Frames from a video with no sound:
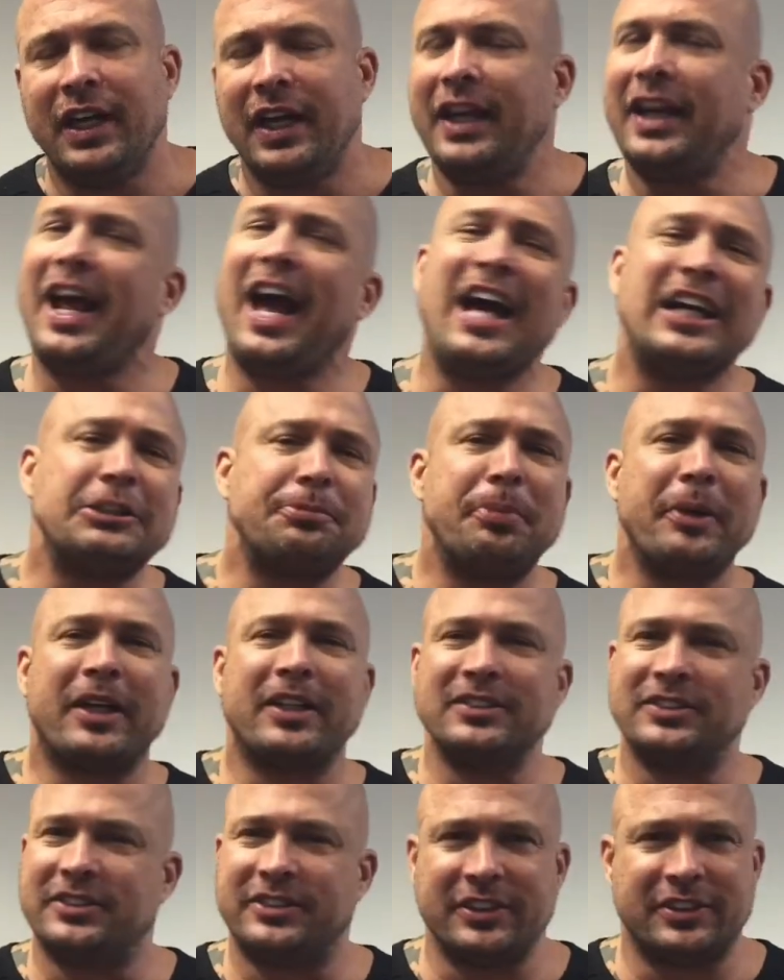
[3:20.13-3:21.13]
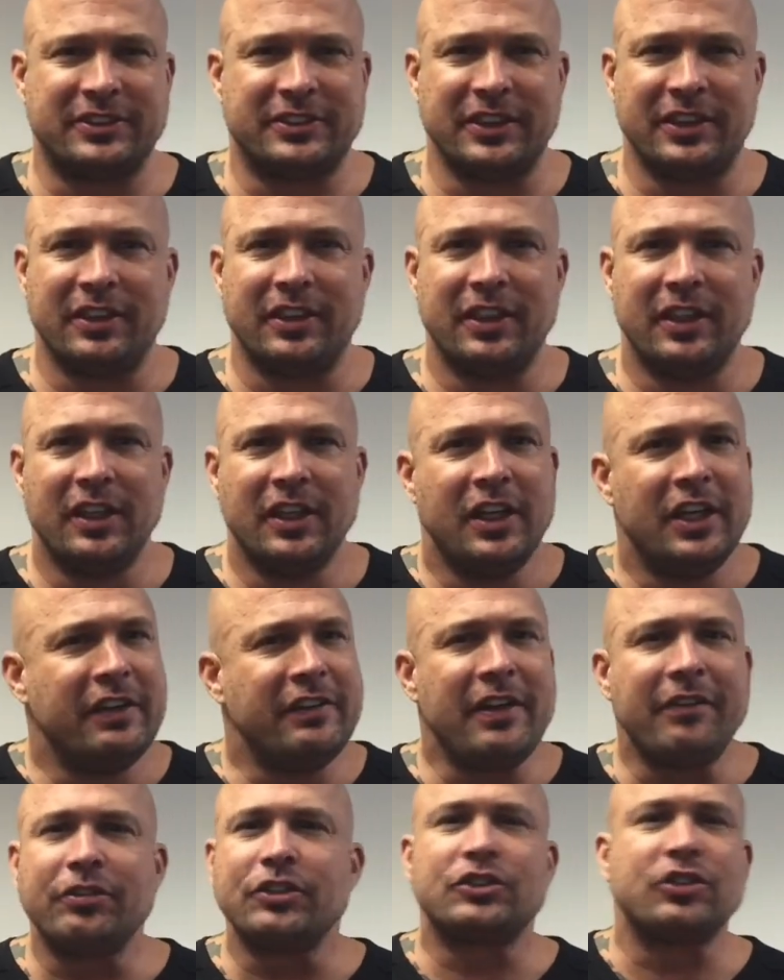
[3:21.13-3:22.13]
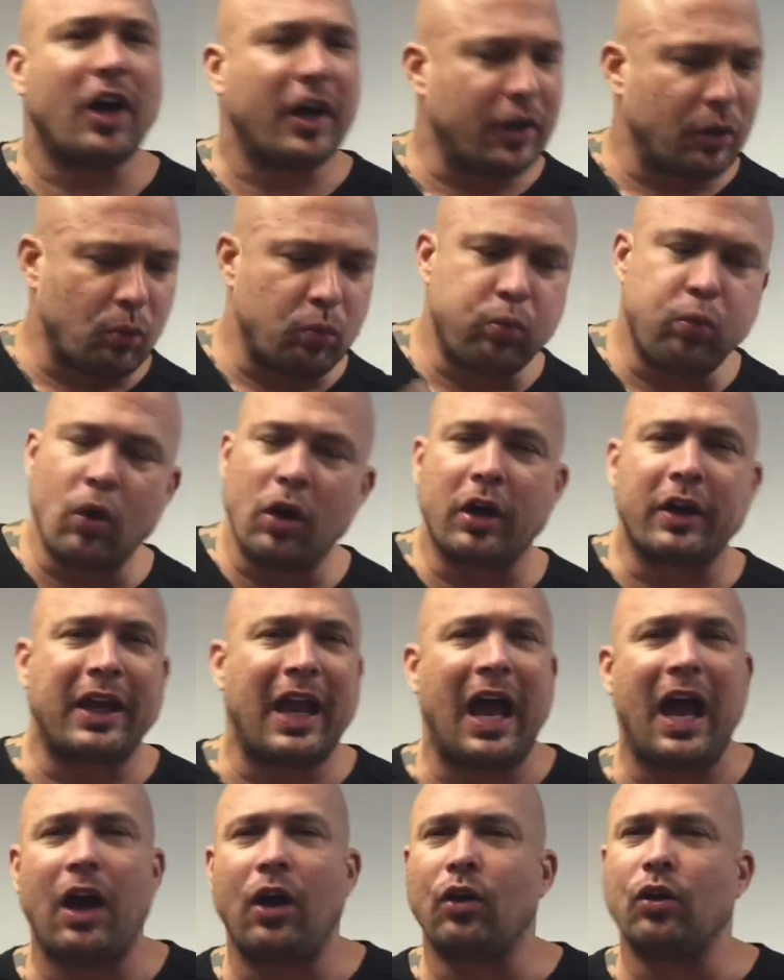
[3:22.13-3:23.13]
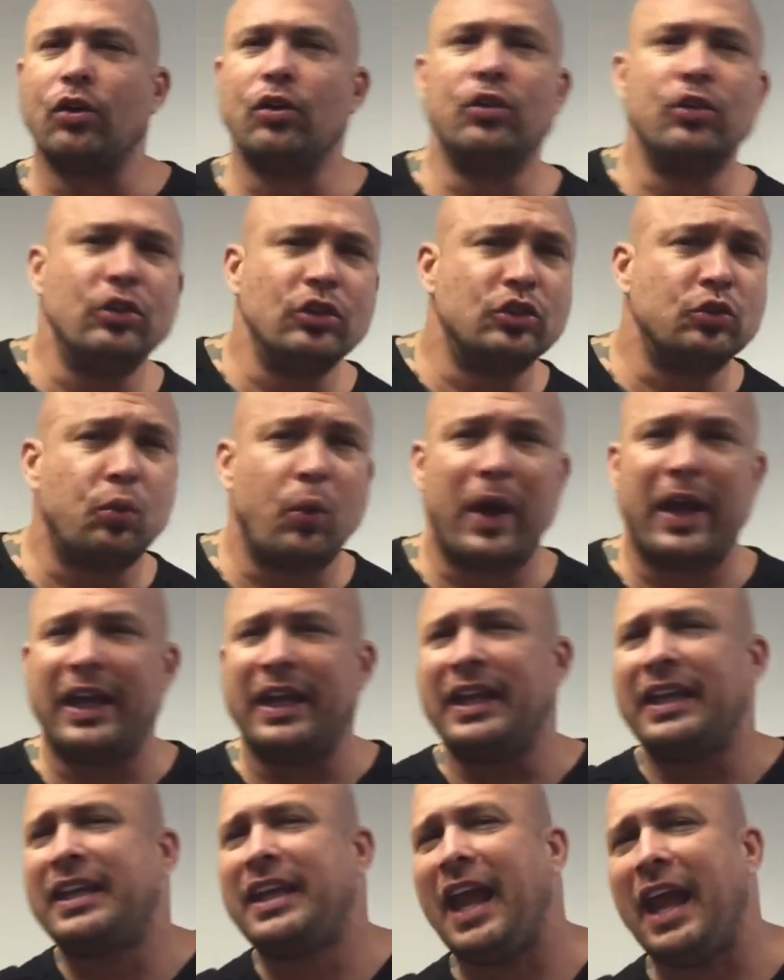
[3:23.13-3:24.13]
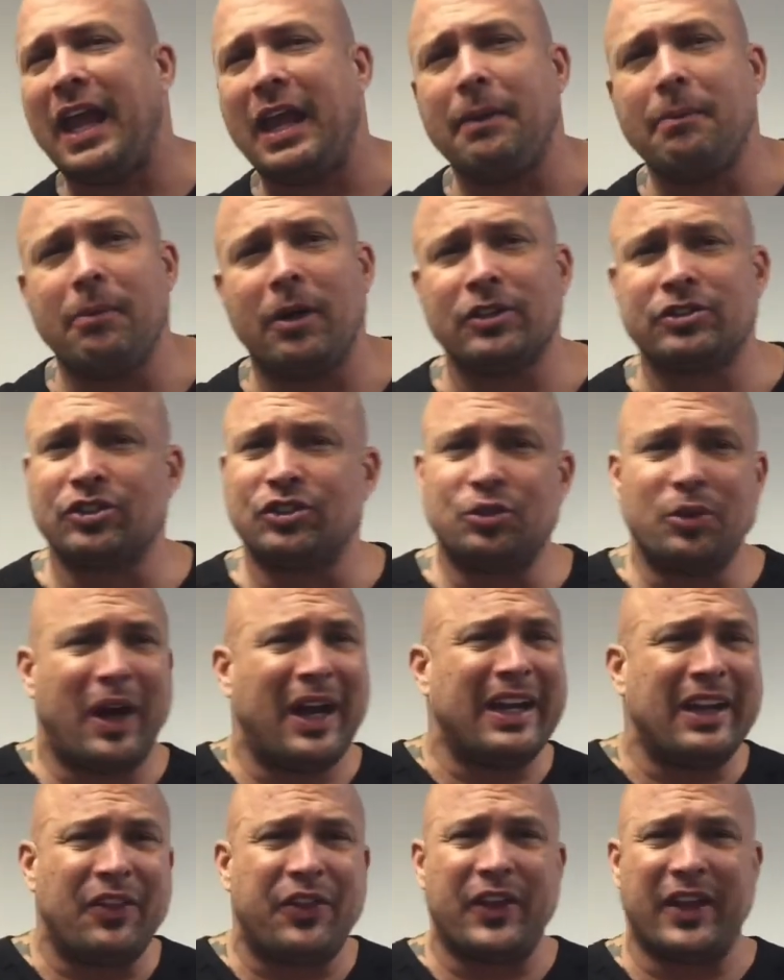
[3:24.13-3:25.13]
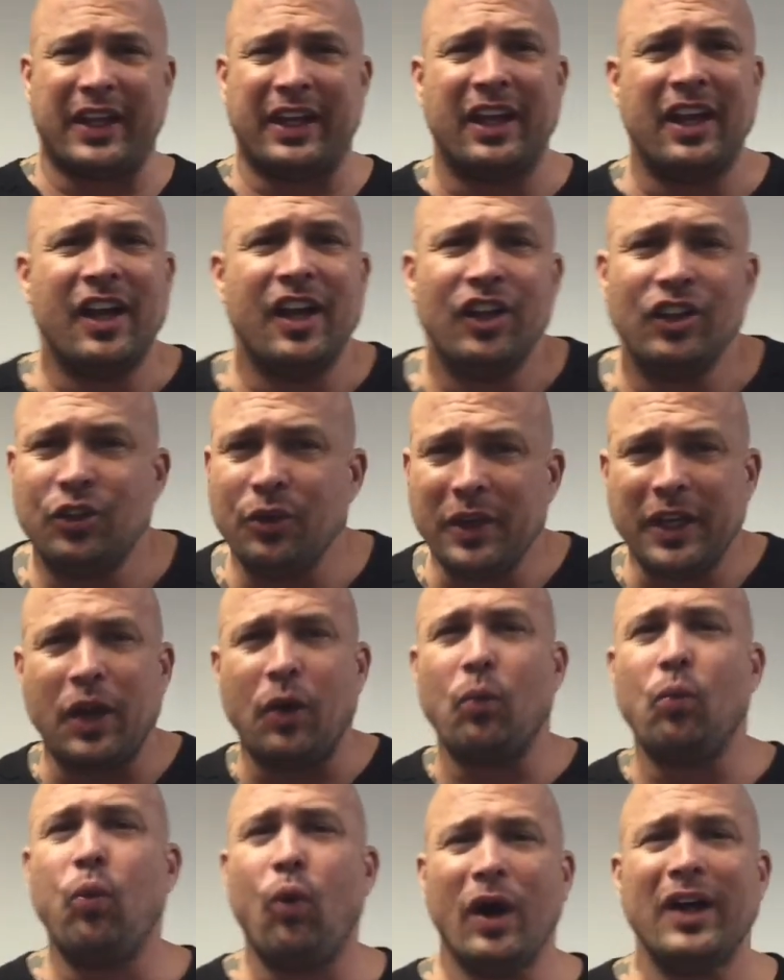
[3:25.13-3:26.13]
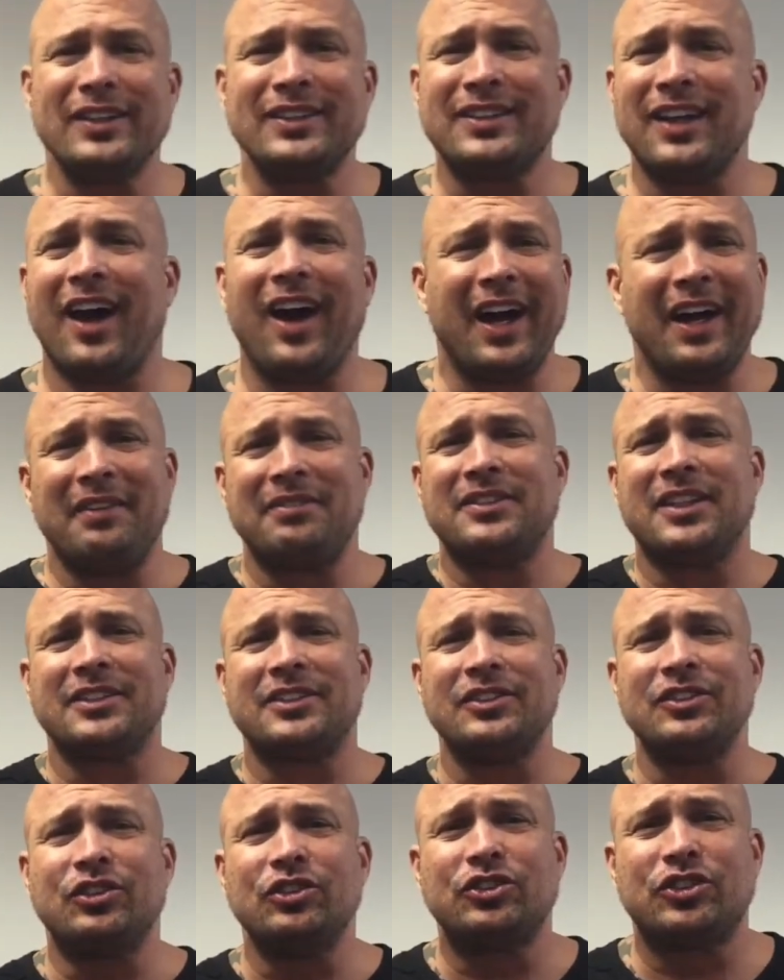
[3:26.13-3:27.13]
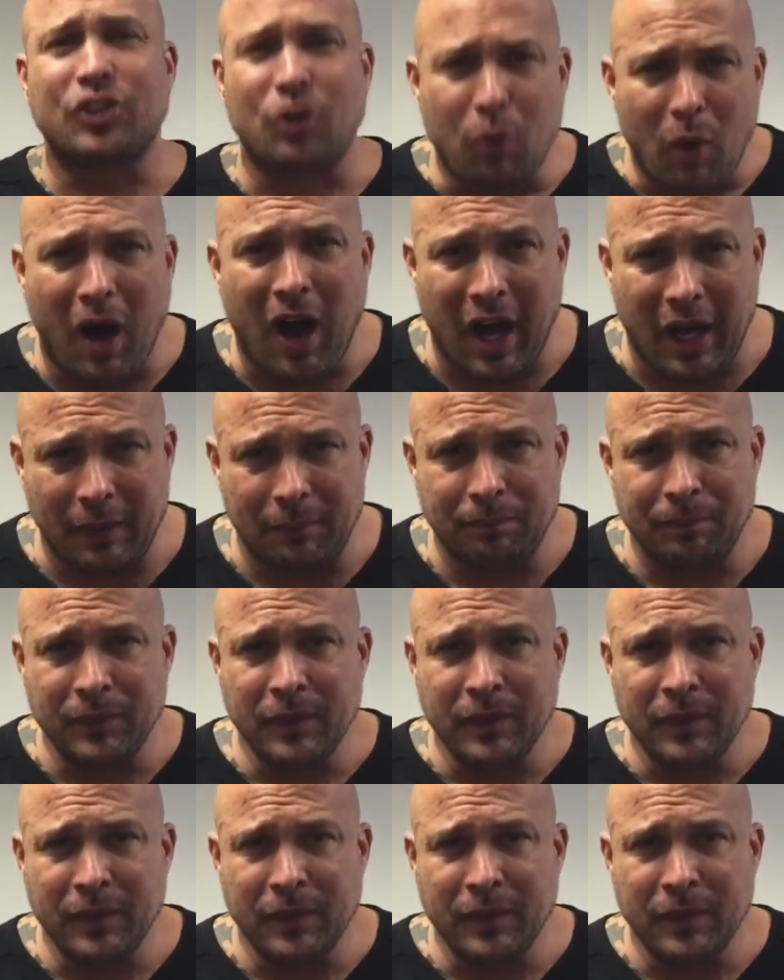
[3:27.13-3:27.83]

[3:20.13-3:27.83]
And it has to be consistent. You ever try to work out or lose weight, gain muscle, do anything? Doing it one time doesn't do squat.